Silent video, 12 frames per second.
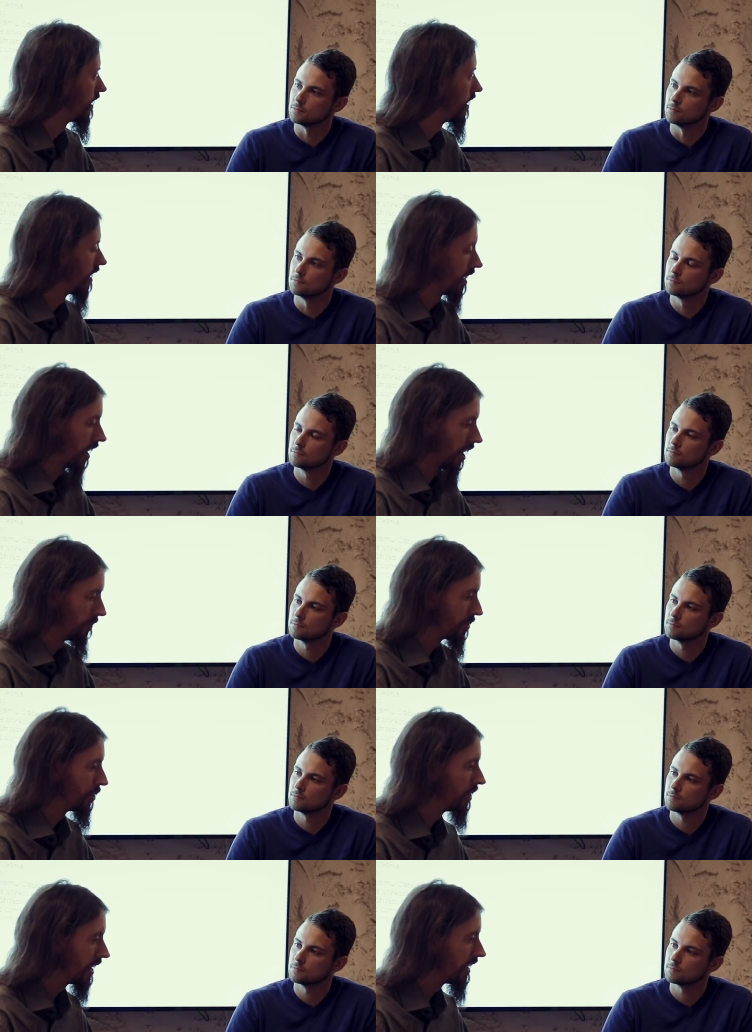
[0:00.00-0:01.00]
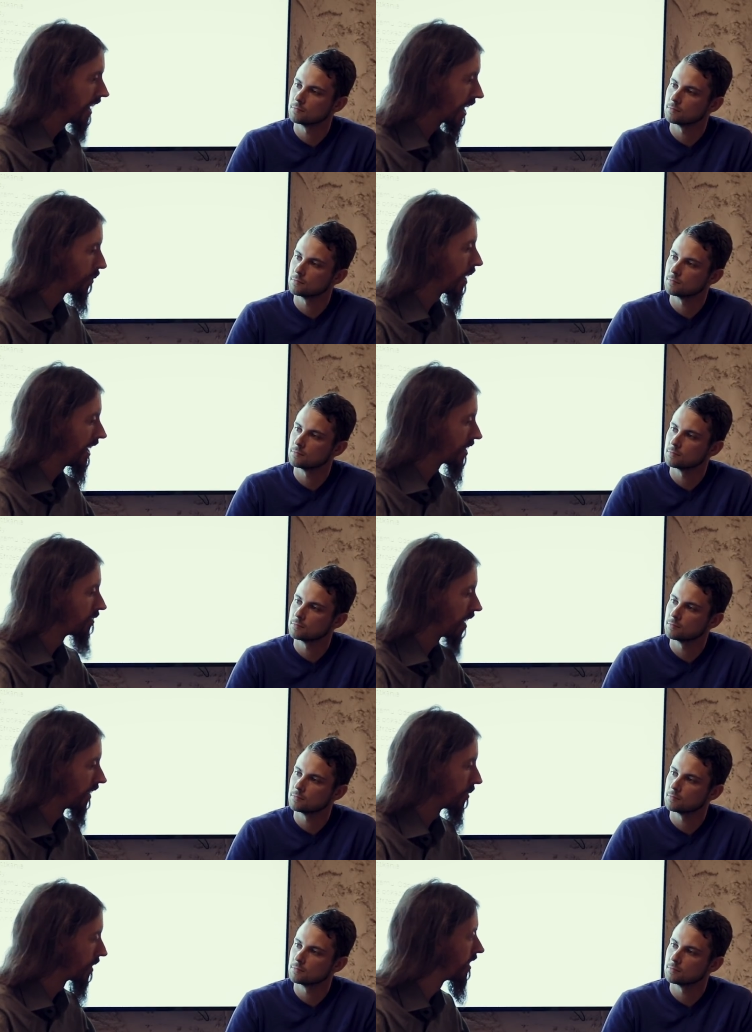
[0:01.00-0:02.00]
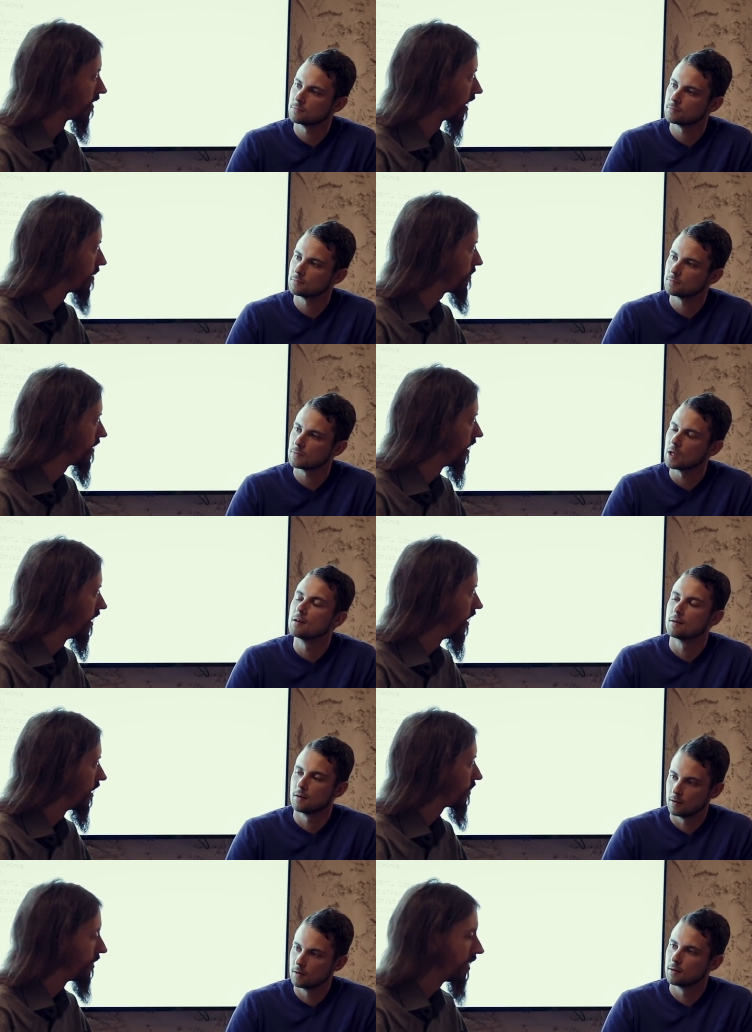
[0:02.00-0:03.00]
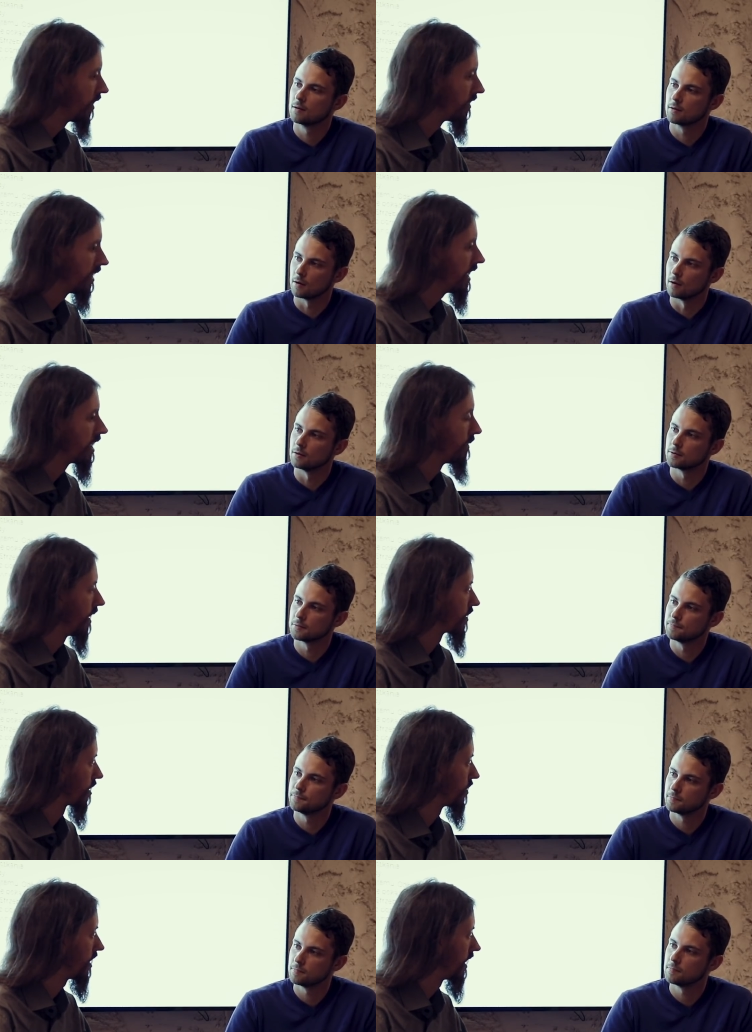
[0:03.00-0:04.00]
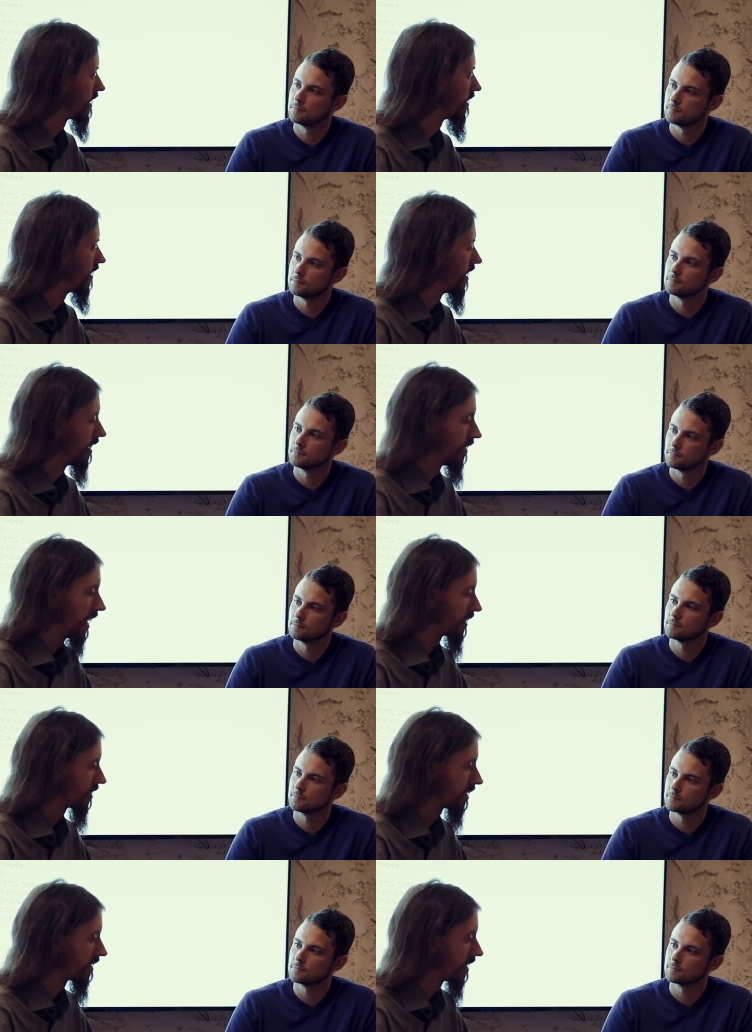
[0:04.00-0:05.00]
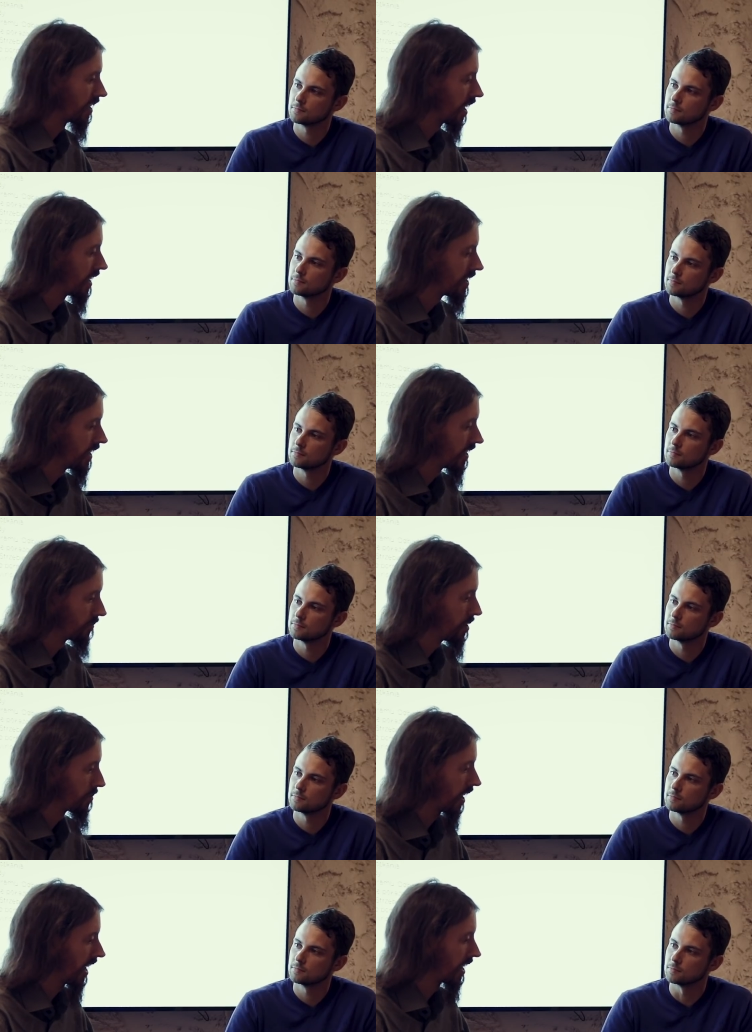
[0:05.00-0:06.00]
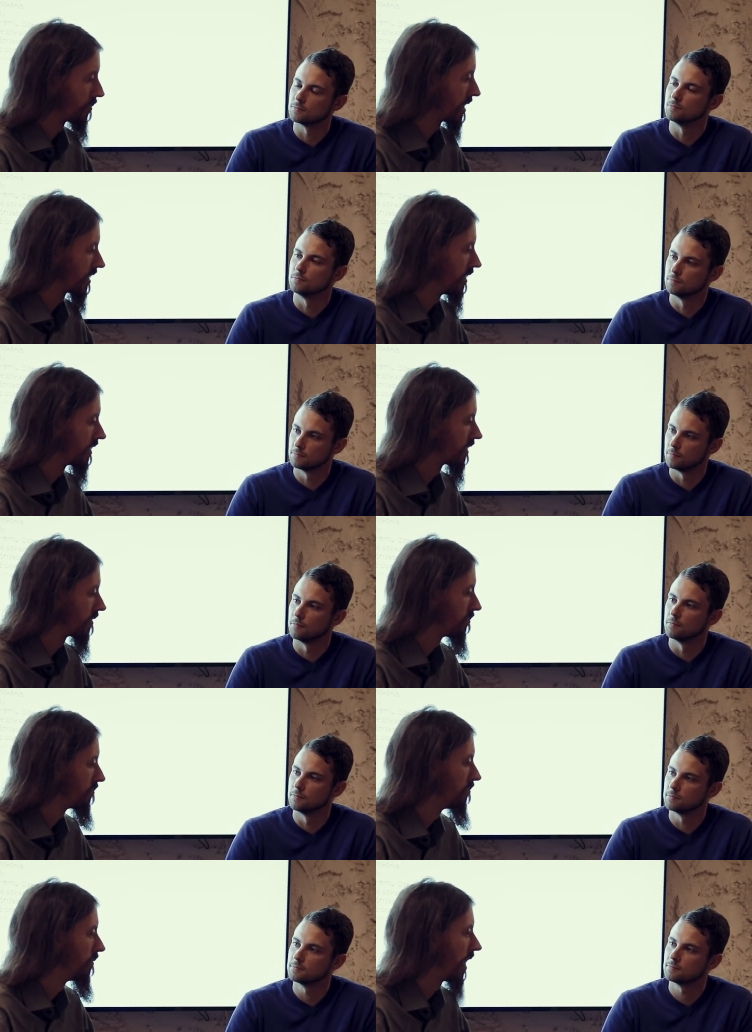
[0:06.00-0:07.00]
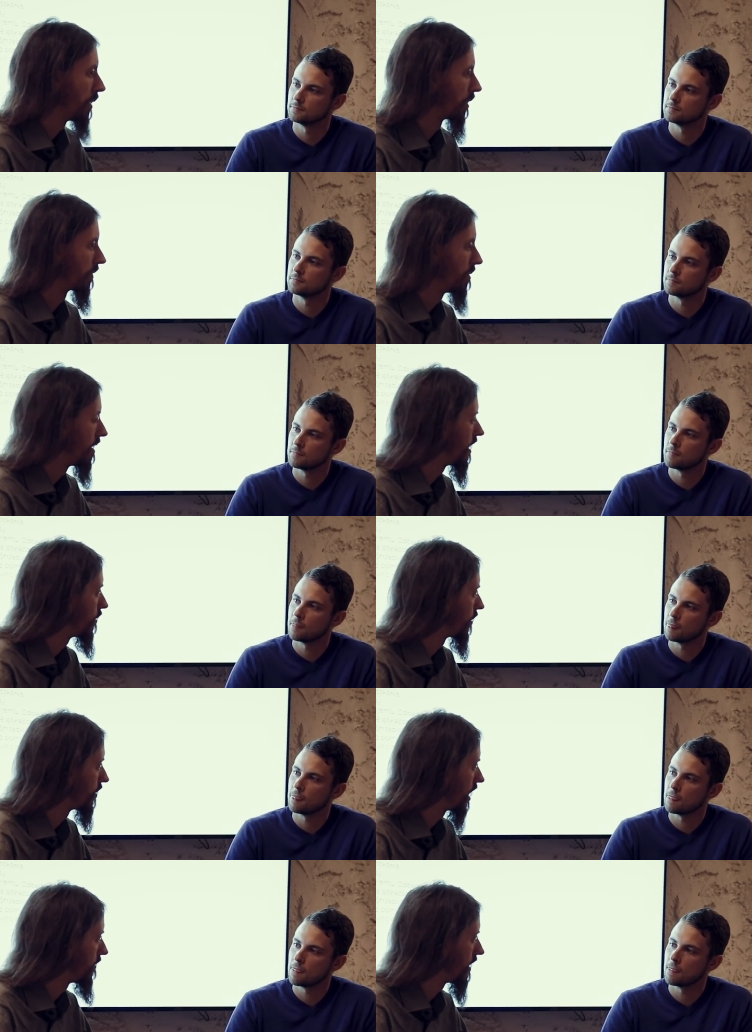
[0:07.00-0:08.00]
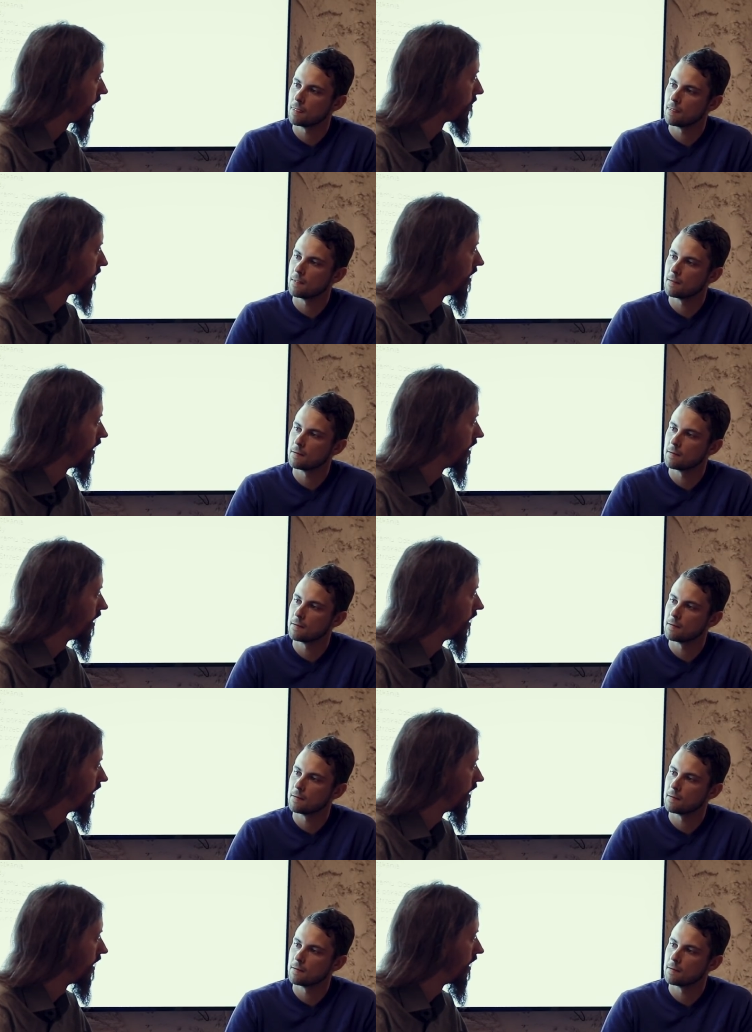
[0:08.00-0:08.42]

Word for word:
Speaker 1: Mm -hmm. you need a way to run the program. You don't need a virtual machine that's just an idea that people had mm -hmm, because mm -hmm. they were familiar with the JVM.